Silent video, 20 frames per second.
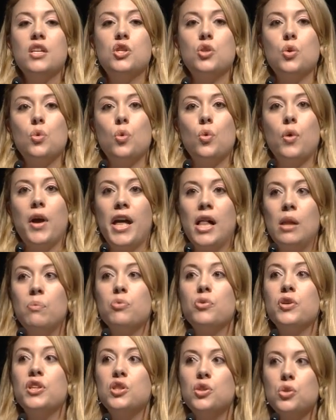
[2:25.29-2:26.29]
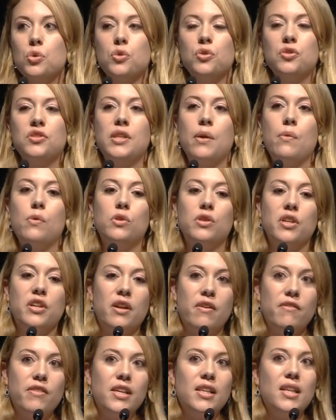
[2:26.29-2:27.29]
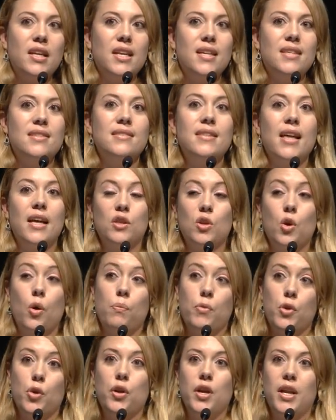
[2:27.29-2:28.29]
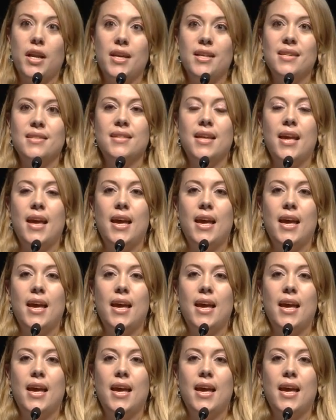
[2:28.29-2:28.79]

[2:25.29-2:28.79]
to help reduce the vulnerabilities that communities,